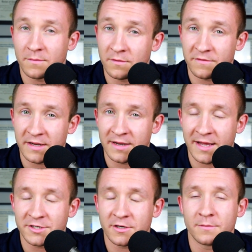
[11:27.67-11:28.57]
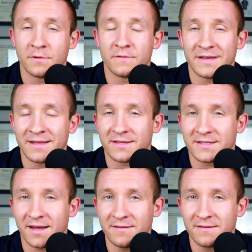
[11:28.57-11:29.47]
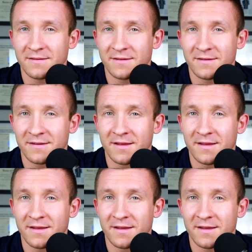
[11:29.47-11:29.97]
move in nature, move in the sun.